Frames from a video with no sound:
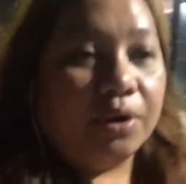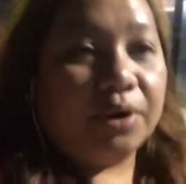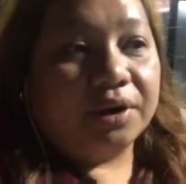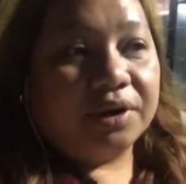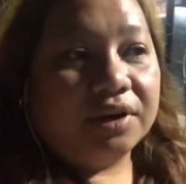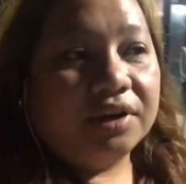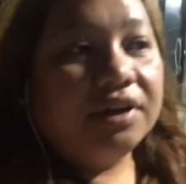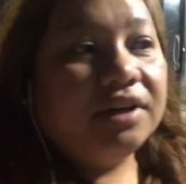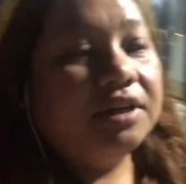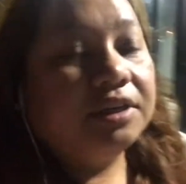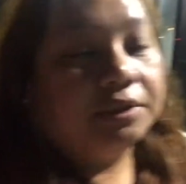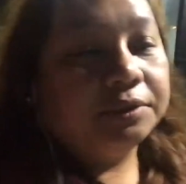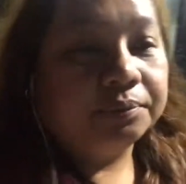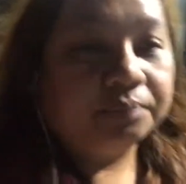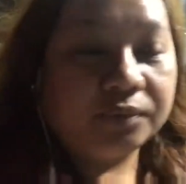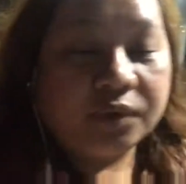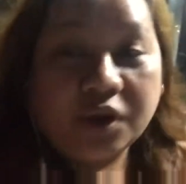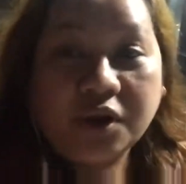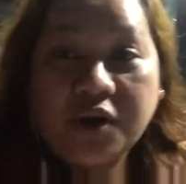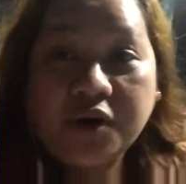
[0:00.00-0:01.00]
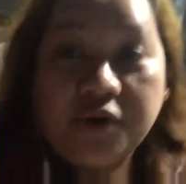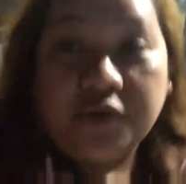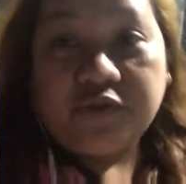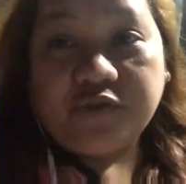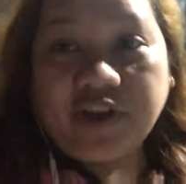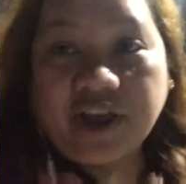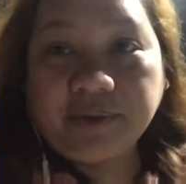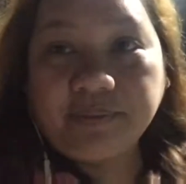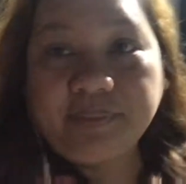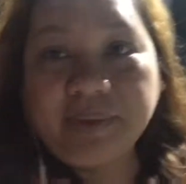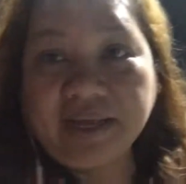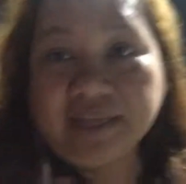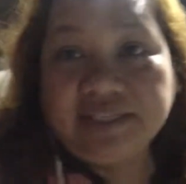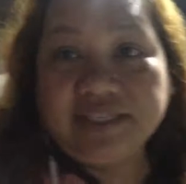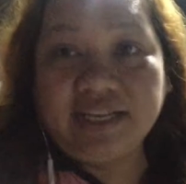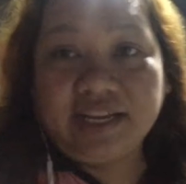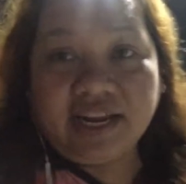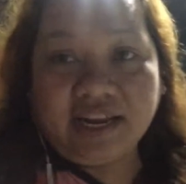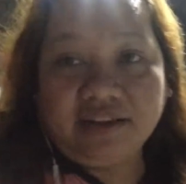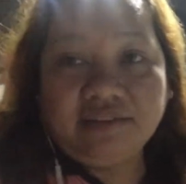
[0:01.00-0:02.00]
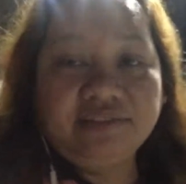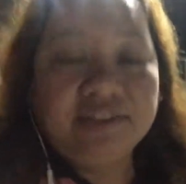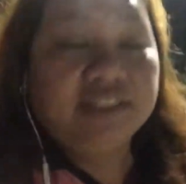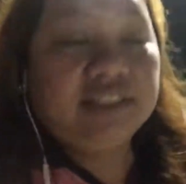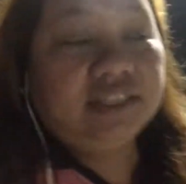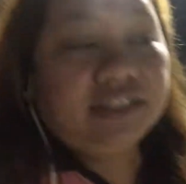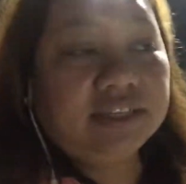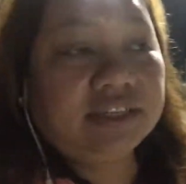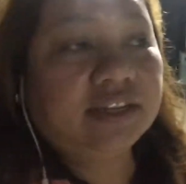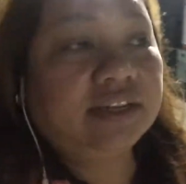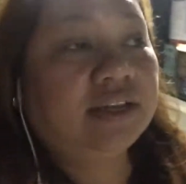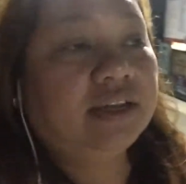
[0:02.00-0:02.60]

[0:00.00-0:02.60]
or 5 past 11.